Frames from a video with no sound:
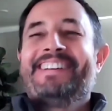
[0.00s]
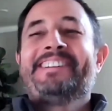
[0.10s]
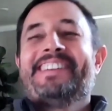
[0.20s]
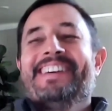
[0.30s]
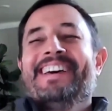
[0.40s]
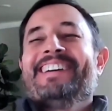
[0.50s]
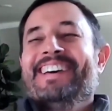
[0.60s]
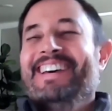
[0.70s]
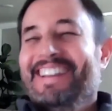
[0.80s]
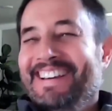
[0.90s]
Just kidding.
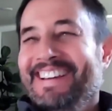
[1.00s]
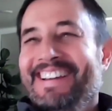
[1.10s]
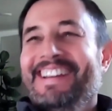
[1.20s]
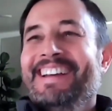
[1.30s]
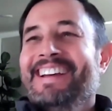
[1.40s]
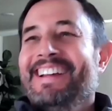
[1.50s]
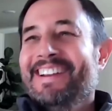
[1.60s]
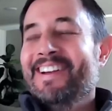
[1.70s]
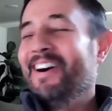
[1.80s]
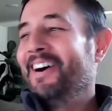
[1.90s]

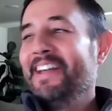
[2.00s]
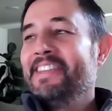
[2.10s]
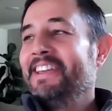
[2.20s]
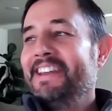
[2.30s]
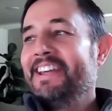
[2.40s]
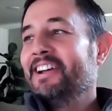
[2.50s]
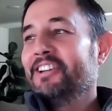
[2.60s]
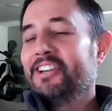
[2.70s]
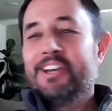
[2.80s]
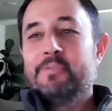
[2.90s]
No, I think he nailed
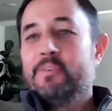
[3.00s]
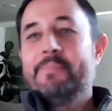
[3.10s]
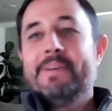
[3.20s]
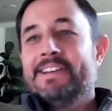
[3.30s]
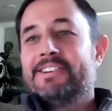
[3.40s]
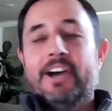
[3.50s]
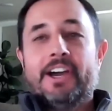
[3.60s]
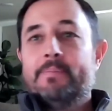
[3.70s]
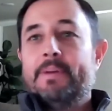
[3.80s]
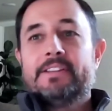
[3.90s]
it good. We've been
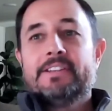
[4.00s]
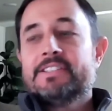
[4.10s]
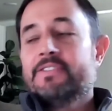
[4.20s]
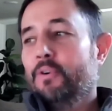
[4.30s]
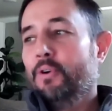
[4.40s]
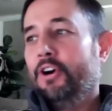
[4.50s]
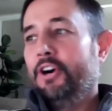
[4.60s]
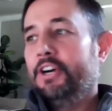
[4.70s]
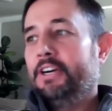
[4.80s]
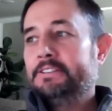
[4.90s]
talking about this
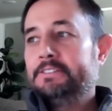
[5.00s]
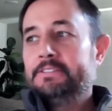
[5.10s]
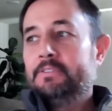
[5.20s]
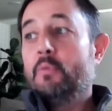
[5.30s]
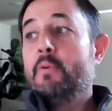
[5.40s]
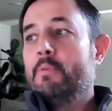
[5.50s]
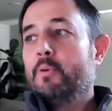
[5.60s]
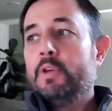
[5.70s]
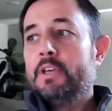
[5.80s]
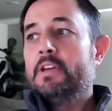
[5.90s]
Taylor
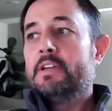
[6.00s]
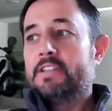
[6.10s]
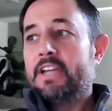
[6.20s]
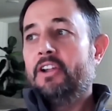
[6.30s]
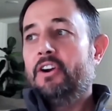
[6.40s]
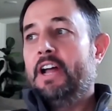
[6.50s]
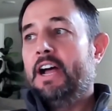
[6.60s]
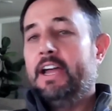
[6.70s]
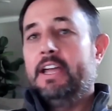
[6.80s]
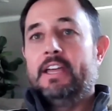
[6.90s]
and
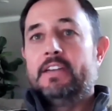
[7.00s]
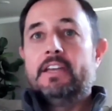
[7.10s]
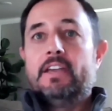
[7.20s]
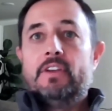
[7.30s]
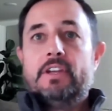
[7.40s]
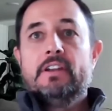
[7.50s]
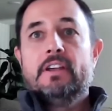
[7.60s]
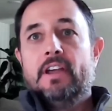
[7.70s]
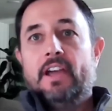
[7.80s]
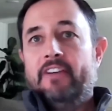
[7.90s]
I and David
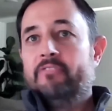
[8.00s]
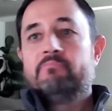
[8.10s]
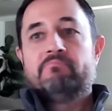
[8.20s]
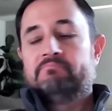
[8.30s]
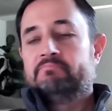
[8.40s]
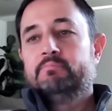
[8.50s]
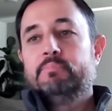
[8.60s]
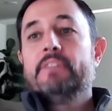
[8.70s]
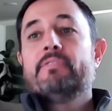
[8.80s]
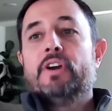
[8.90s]
have
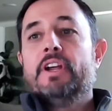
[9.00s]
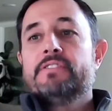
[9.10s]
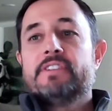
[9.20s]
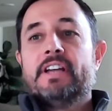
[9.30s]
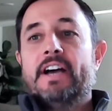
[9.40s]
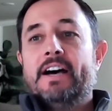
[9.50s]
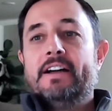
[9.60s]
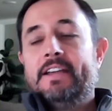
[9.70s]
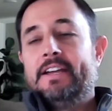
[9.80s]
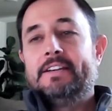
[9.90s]
been friends
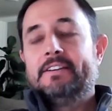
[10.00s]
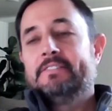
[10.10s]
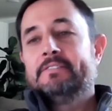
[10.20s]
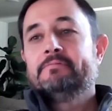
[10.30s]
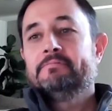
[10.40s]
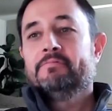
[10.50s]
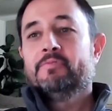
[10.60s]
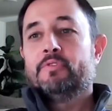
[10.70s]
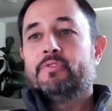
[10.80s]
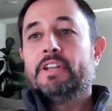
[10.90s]
and
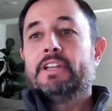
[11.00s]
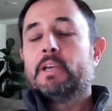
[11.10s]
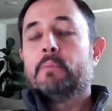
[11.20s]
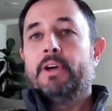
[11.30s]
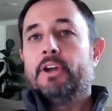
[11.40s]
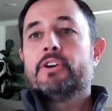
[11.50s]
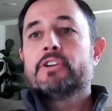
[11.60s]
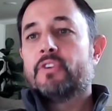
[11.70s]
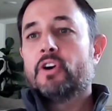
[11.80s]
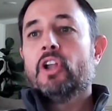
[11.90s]
friendly
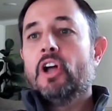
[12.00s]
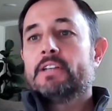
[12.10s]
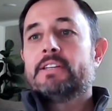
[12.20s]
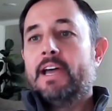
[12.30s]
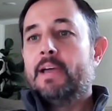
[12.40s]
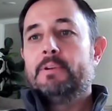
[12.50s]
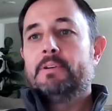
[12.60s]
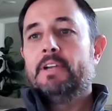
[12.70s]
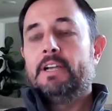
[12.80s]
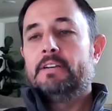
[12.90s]
competitors for a long
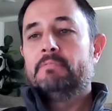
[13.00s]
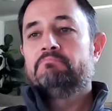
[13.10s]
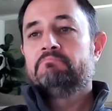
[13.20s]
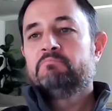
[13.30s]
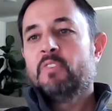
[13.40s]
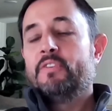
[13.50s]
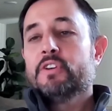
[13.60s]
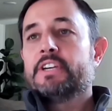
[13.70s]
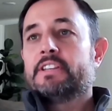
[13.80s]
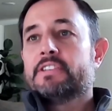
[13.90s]
time, and
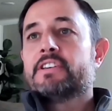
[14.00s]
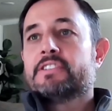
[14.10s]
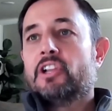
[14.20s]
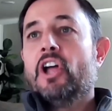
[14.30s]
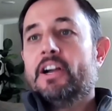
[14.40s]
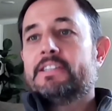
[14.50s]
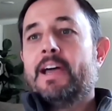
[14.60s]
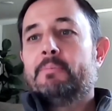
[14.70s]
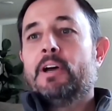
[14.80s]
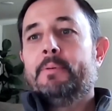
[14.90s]
feels like this is a long
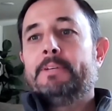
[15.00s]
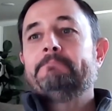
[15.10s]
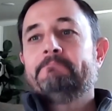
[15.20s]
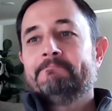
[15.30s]
time coming.